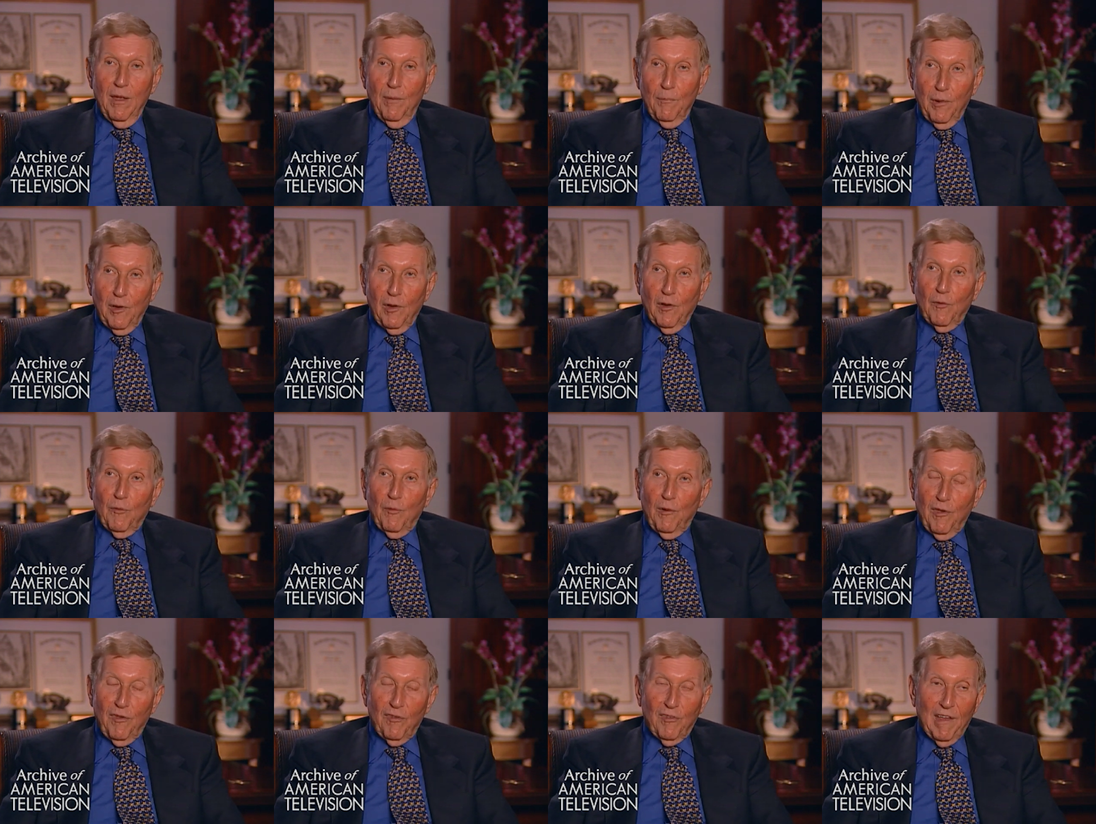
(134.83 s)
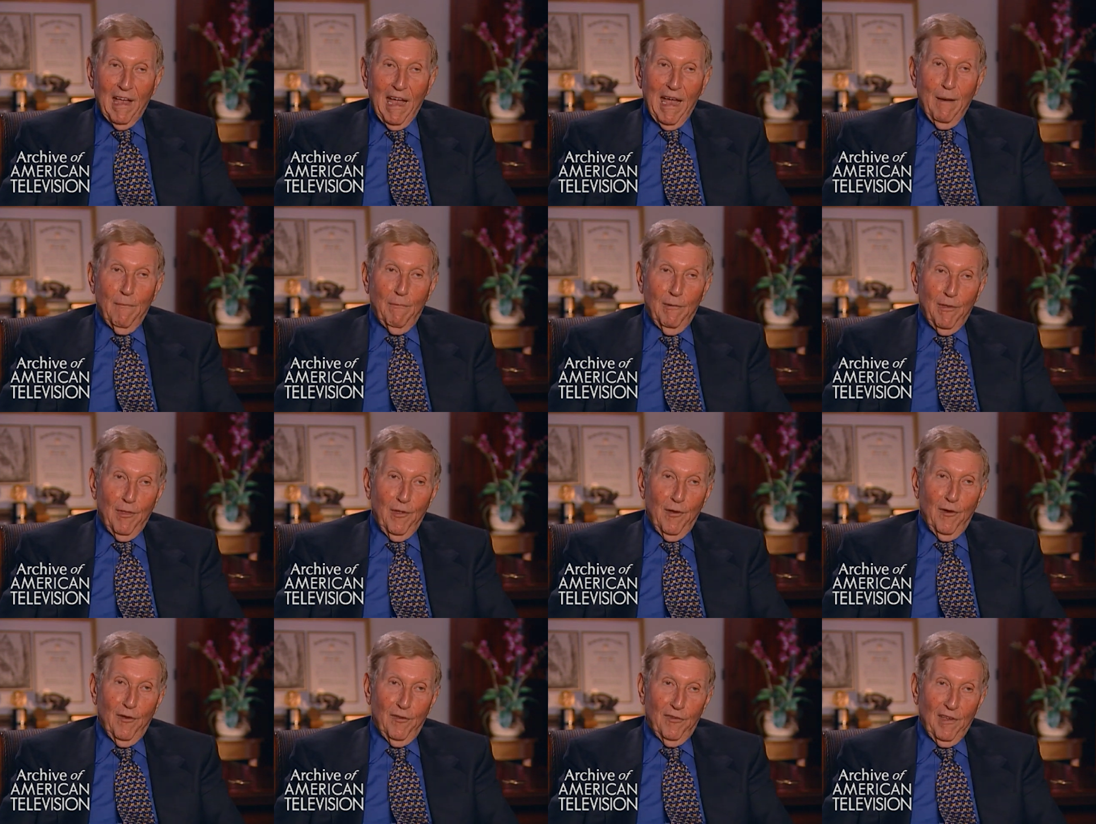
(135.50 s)
because we start with
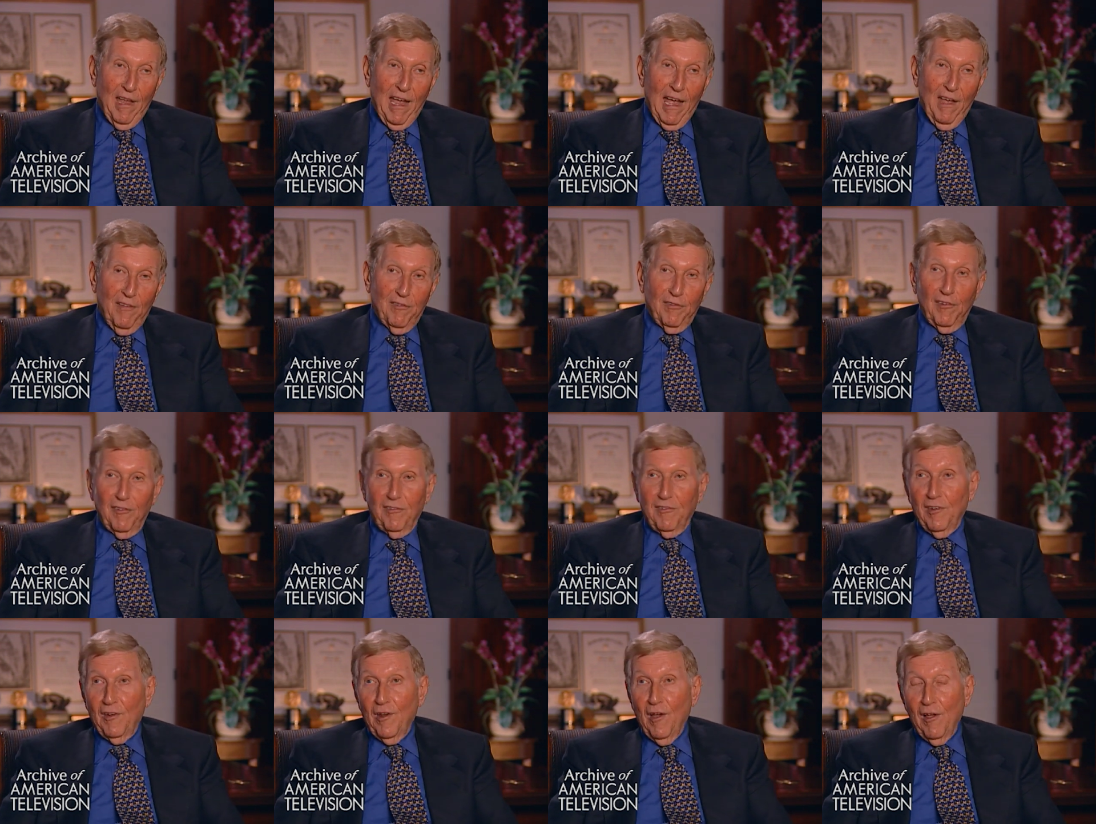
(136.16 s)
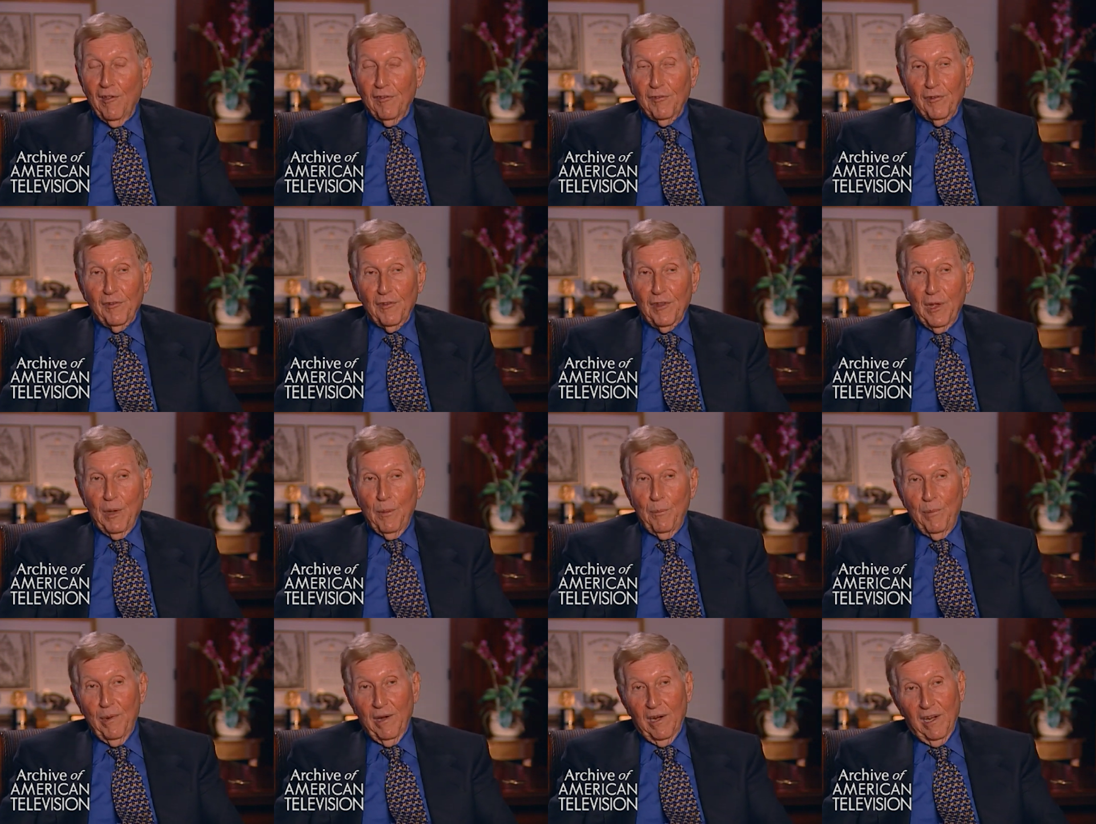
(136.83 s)
those assets and also the
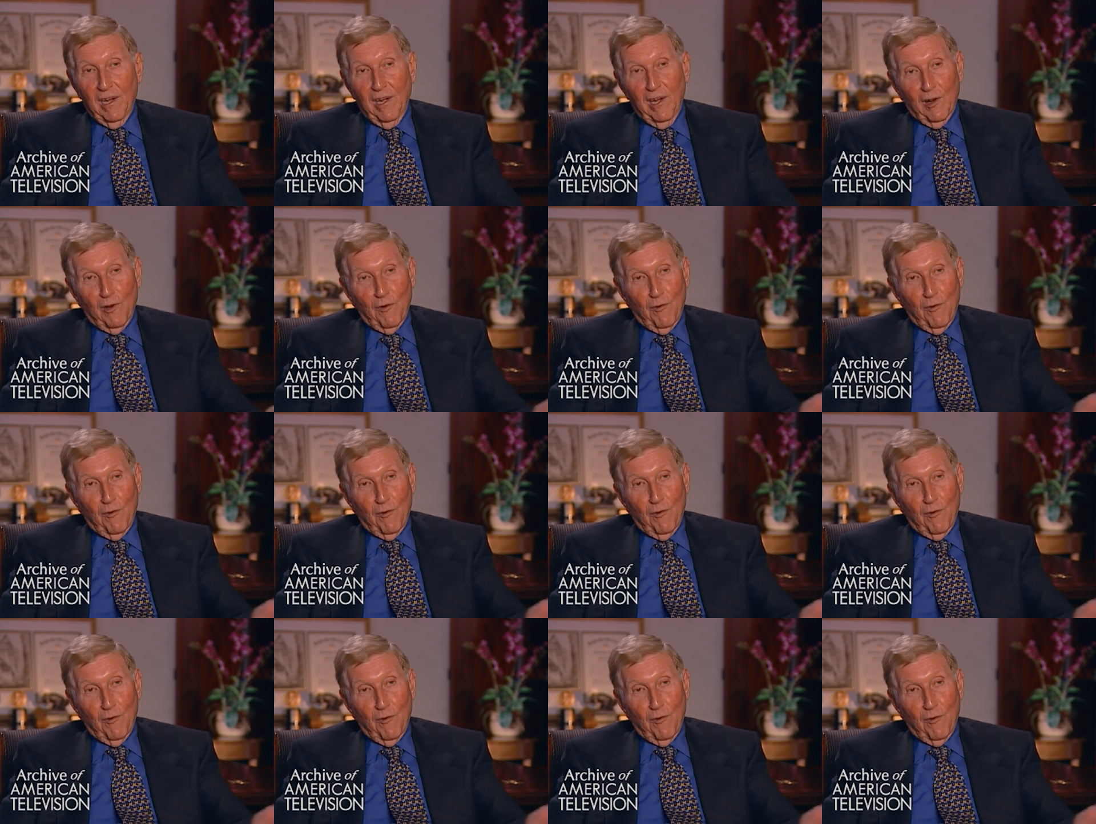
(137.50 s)
ability to